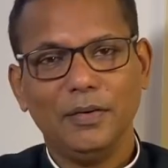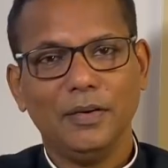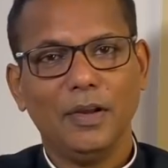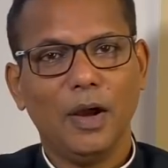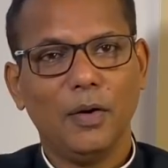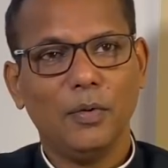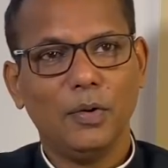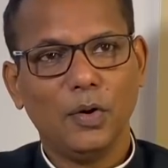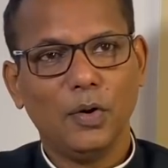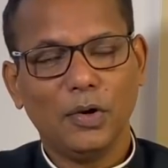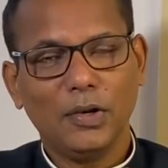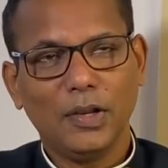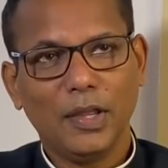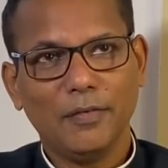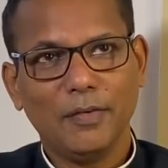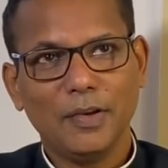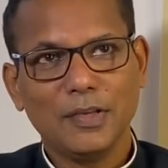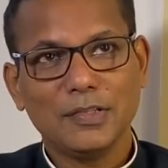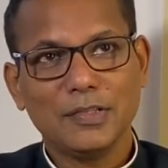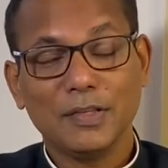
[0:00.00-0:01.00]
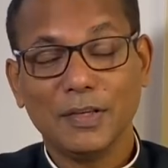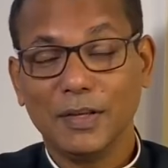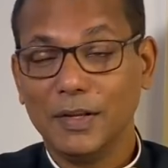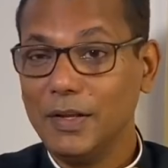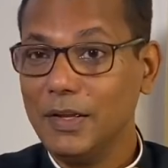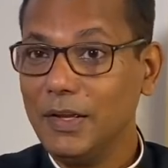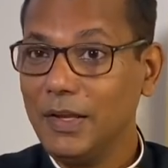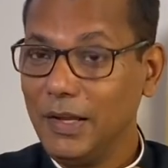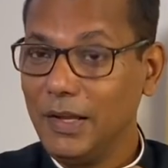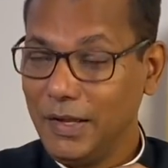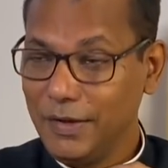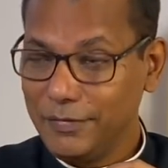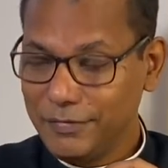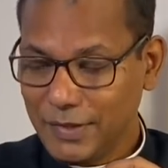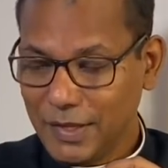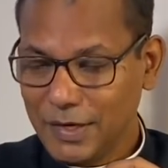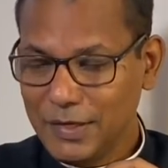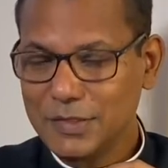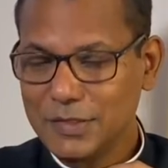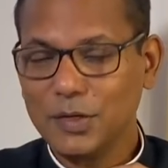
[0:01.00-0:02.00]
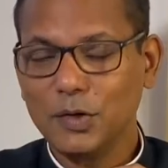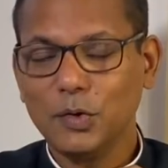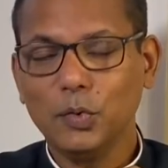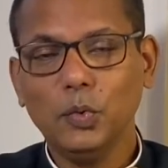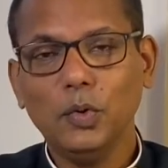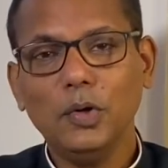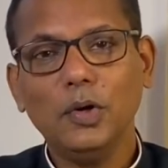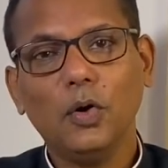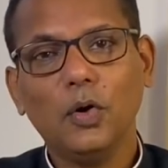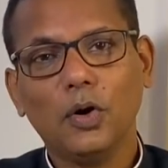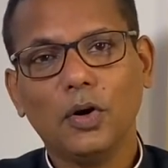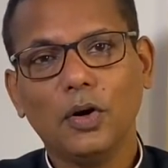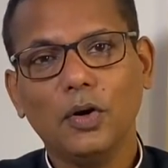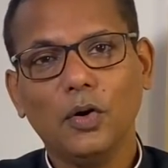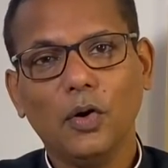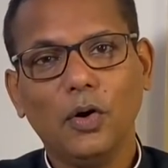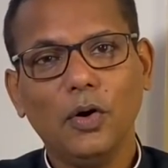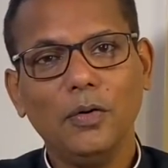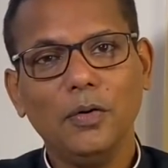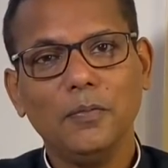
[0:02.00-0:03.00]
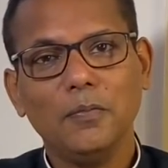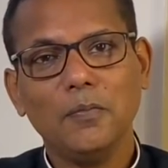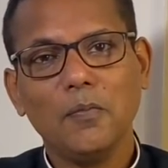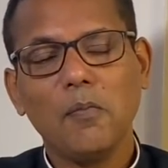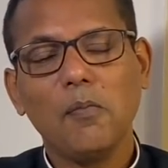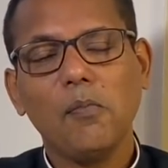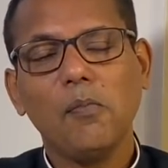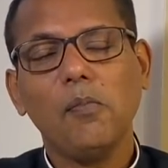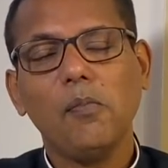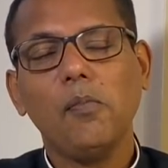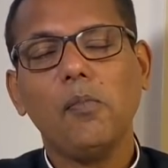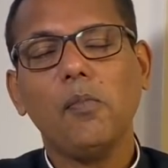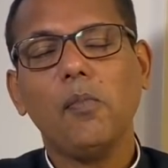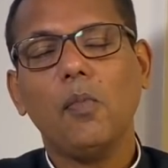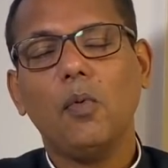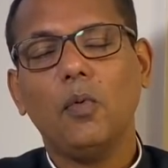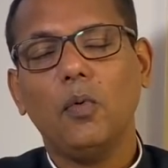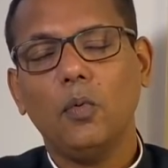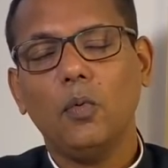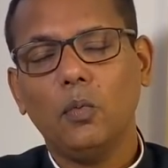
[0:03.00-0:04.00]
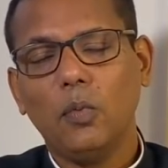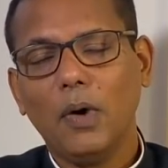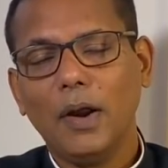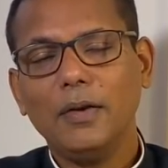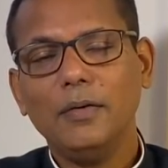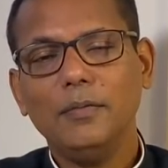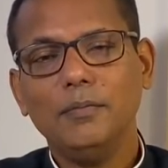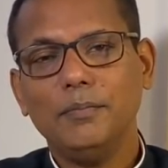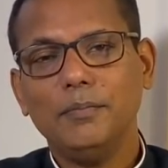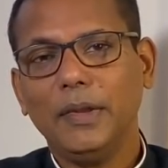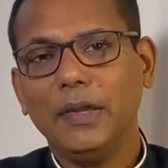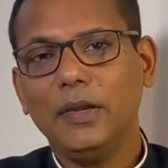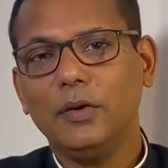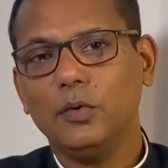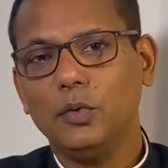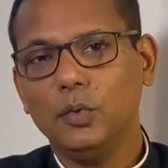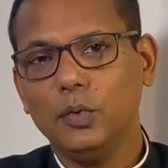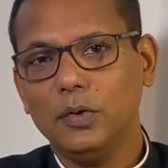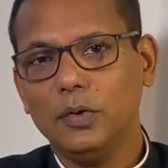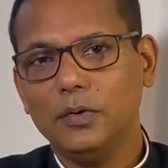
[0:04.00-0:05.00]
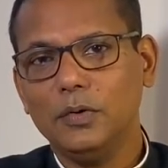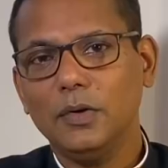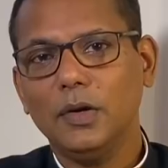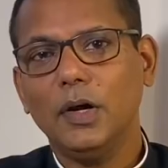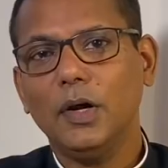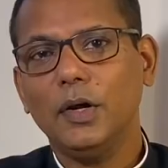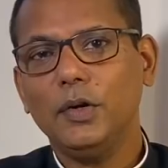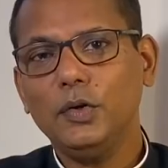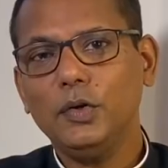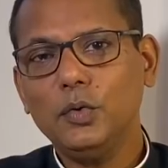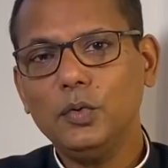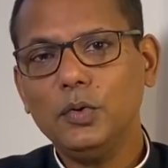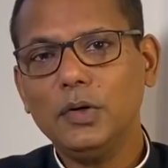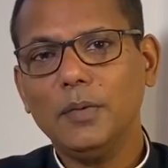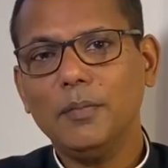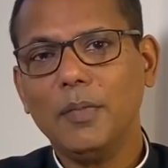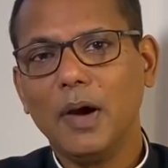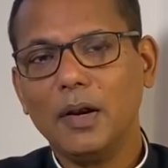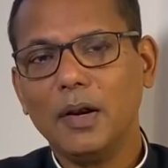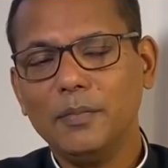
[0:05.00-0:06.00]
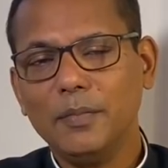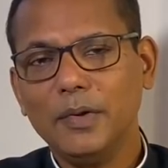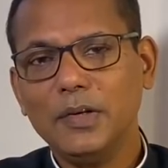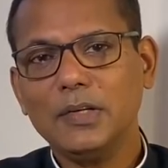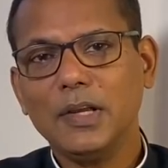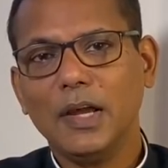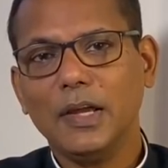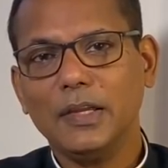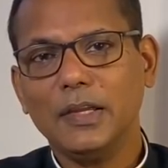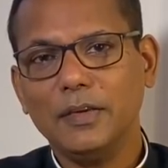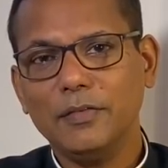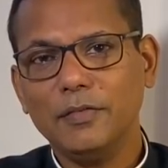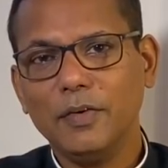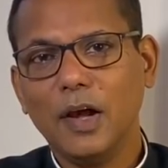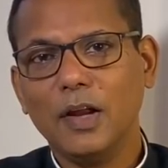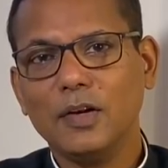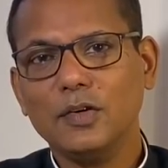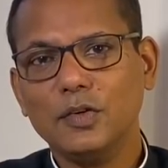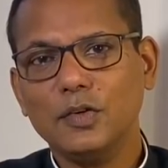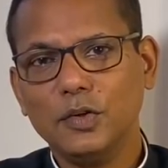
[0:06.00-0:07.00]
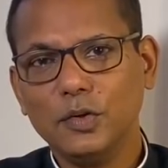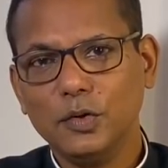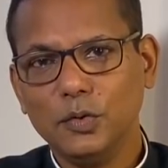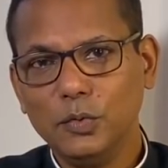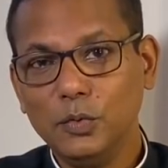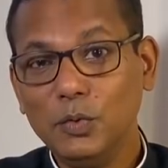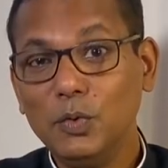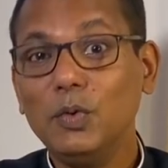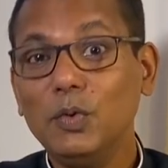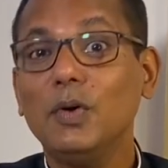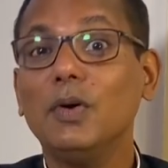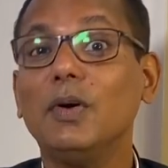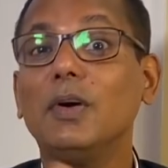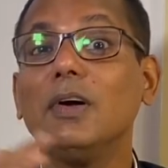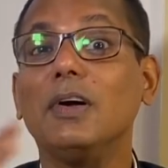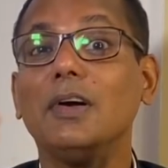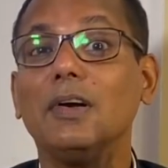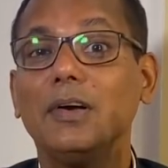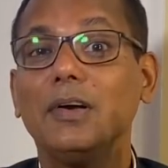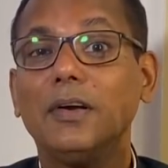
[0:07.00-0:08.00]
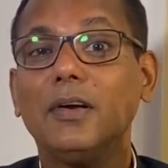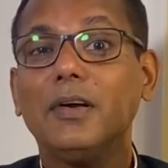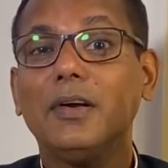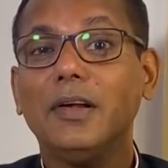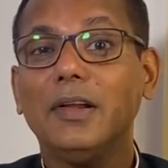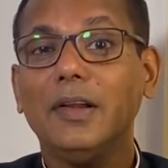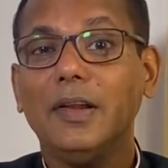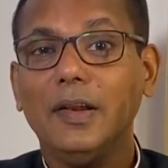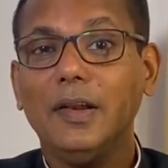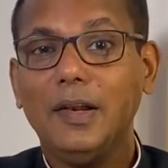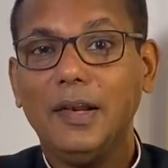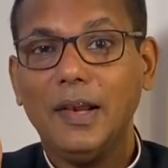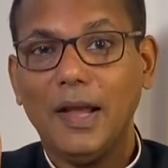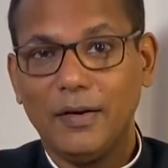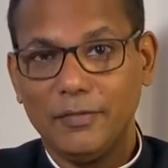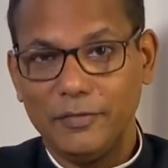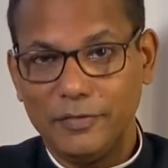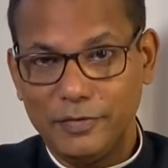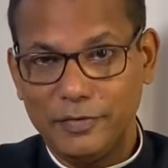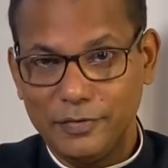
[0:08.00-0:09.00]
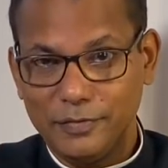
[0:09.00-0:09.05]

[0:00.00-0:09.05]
our Lord gave us, if there is a rule or a law, one big rule. A new commandment I give unto you love.